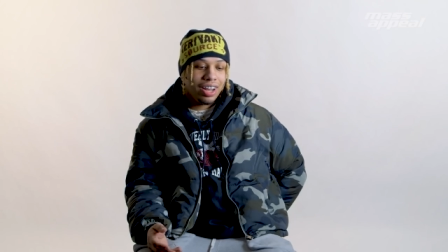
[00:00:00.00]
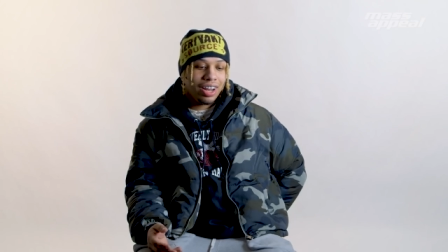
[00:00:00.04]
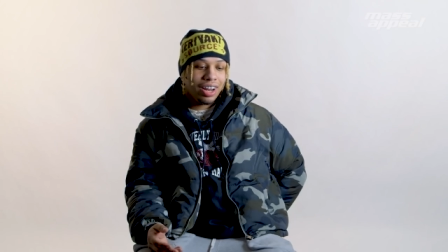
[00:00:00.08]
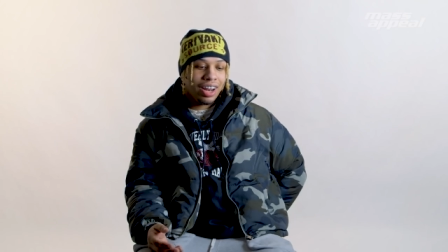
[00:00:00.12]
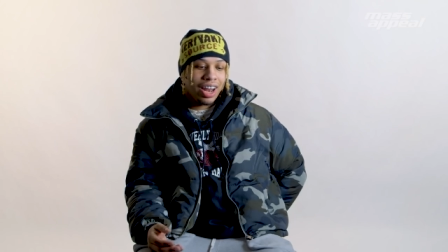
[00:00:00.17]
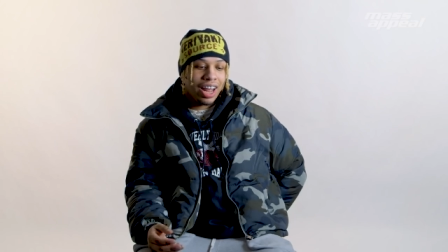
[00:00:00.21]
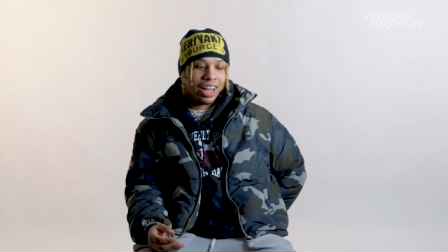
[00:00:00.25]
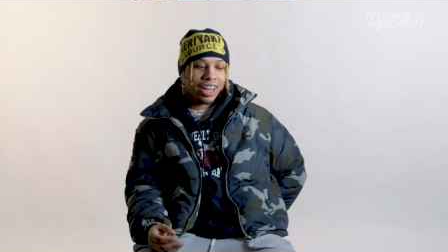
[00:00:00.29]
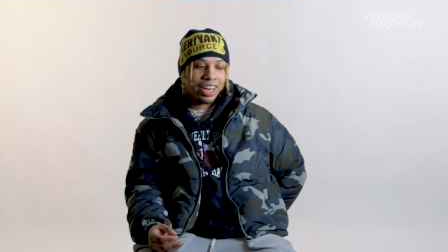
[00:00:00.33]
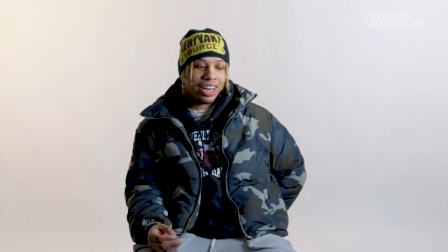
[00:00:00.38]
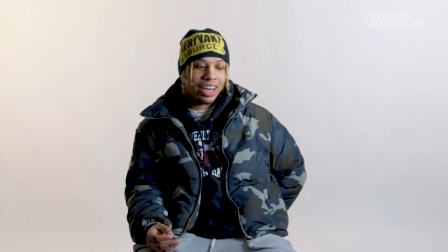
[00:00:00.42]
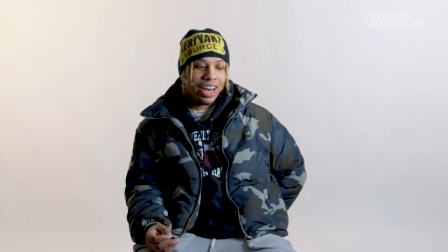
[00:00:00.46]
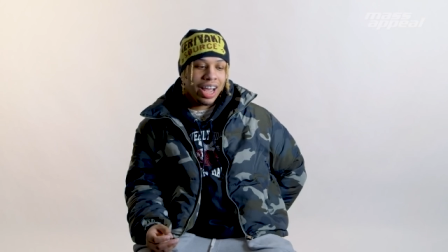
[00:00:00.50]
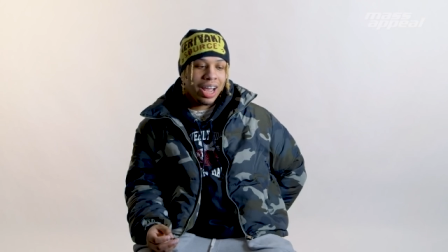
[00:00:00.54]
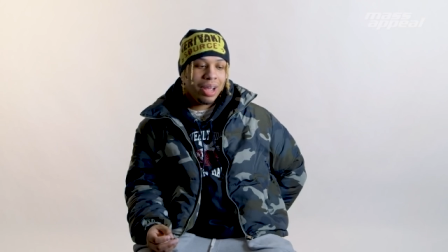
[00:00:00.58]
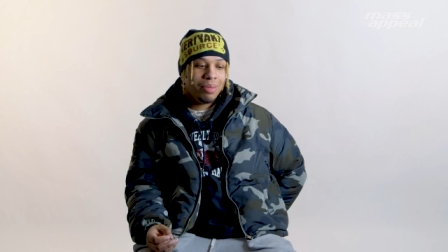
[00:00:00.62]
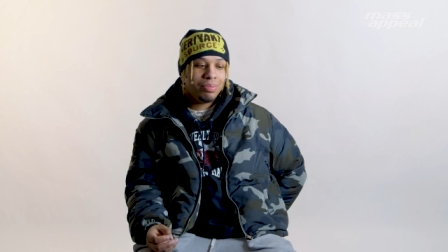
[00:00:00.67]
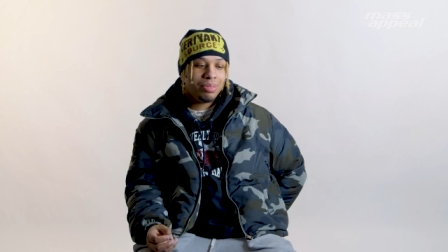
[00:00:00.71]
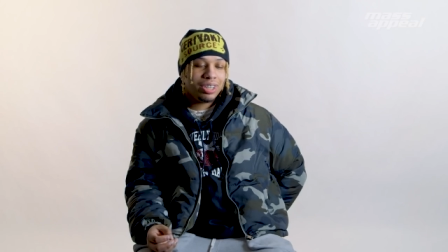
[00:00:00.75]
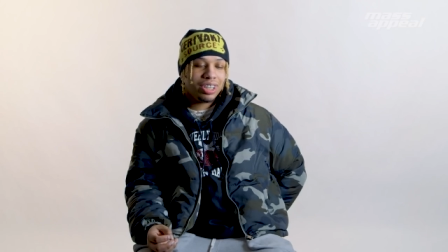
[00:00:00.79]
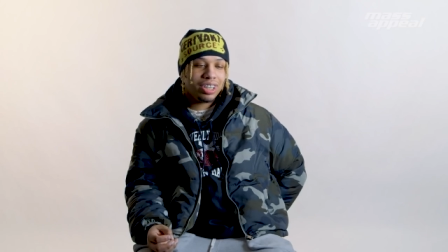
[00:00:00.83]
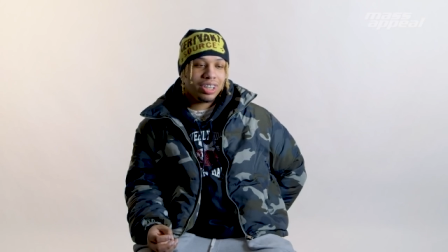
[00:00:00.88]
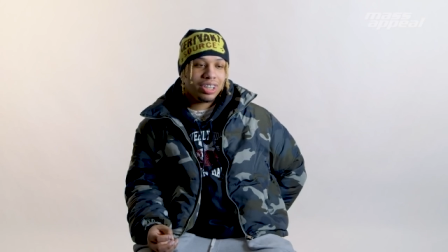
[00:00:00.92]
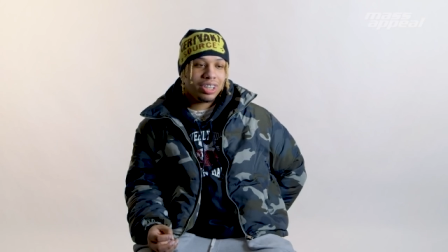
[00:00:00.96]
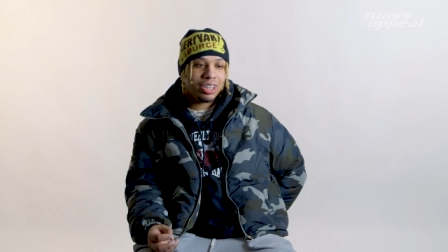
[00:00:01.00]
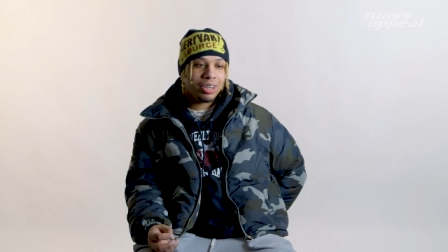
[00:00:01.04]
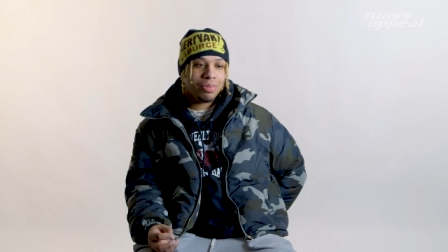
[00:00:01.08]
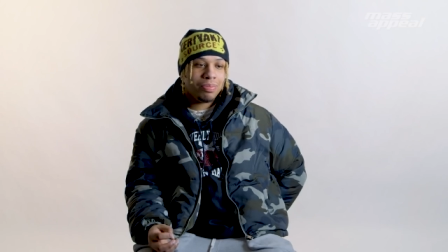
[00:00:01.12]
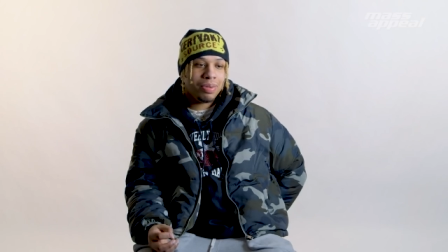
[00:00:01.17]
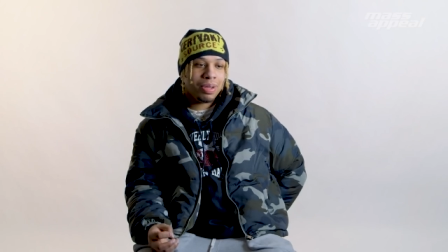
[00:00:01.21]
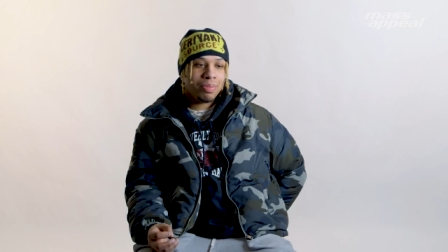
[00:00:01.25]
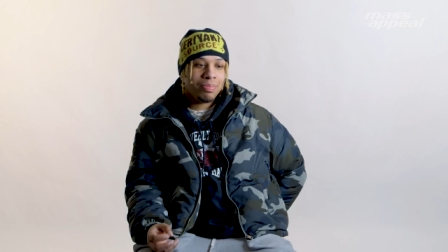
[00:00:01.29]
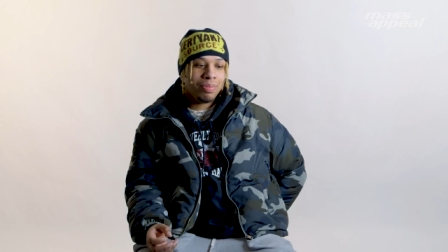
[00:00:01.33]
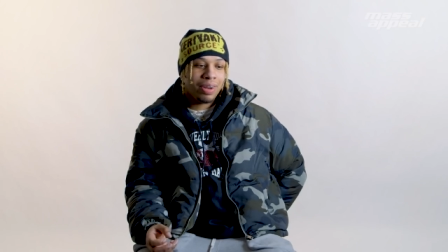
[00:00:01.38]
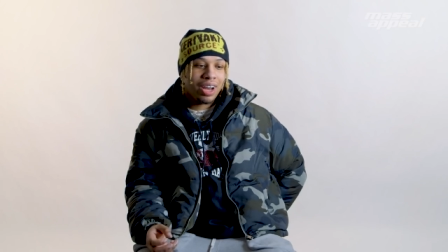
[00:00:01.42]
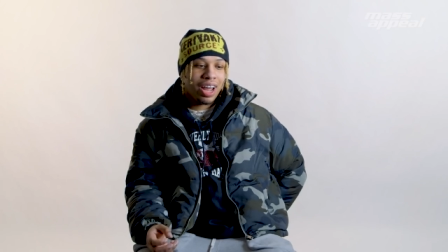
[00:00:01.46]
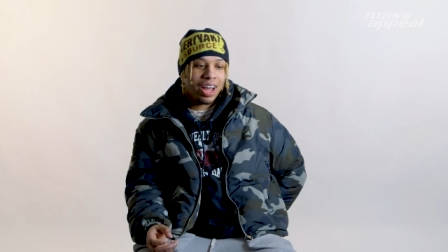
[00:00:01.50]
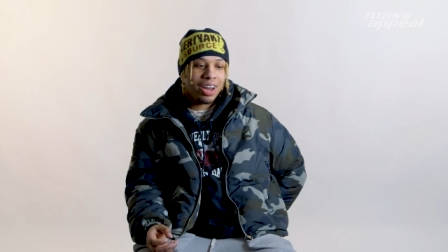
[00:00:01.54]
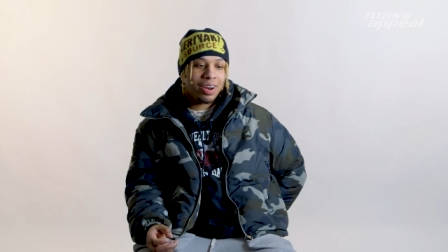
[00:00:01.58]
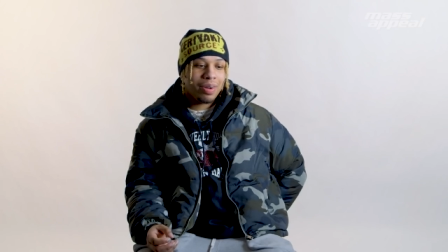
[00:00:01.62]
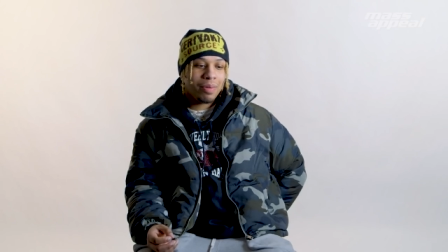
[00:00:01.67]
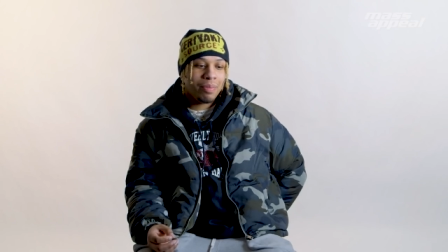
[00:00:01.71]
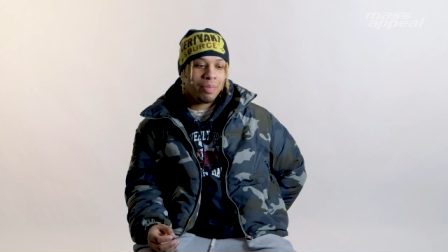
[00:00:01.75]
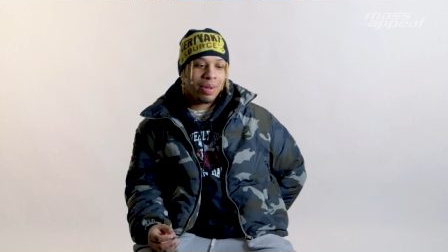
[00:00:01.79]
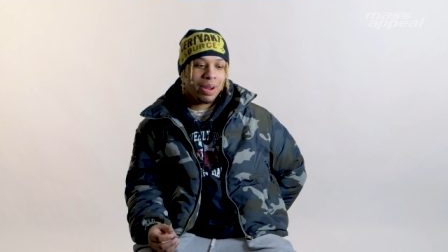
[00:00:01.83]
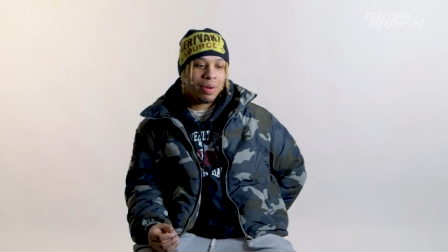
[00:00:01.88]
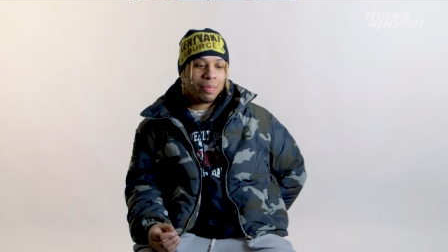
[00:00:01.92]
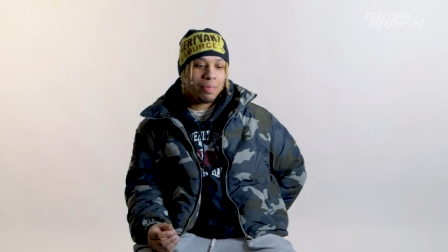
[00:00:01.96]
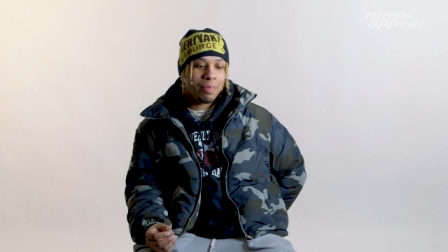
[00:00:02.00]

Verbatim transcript: like names should be blunt but